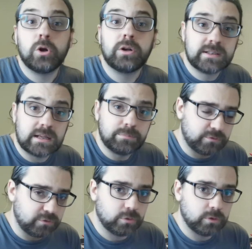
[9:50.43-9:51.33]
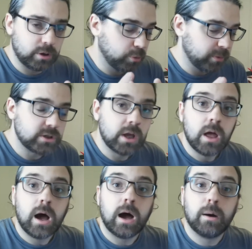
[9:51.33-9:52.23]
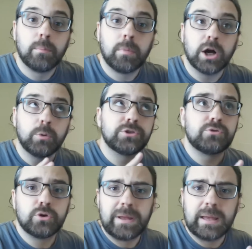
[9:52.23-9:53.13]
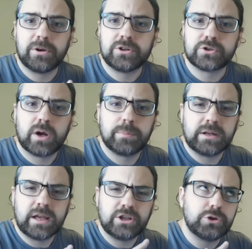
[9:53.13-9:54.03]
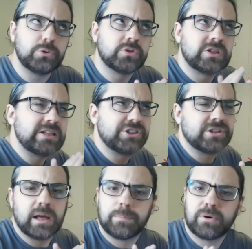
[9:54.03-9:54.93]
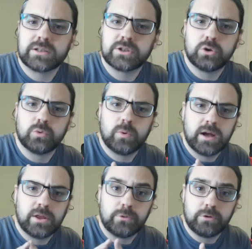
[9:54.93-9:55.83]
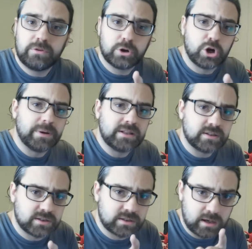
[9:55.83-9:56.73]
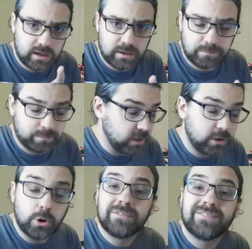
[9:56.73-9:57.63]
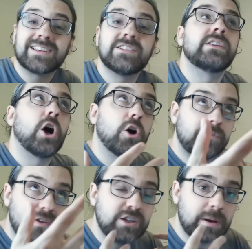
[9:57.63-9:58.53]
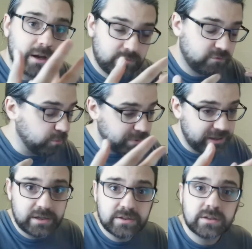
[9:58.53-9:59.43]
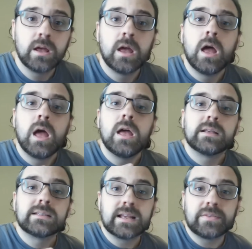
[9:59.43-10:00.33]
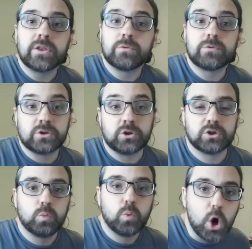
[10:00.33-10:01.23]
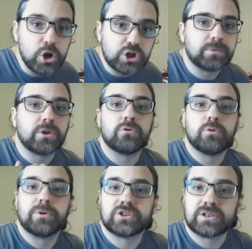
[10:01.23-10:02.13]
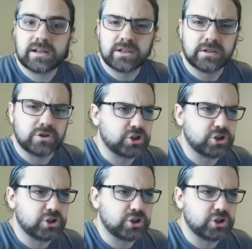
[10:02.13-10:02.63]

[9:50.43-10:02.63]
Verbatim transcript: world example for a moment. Um, I once wrote a paper describing a new teaching lab practical where the reviewer comments, um, you know, effectively our feedback from peers, said that the results weren't up to the robust standards of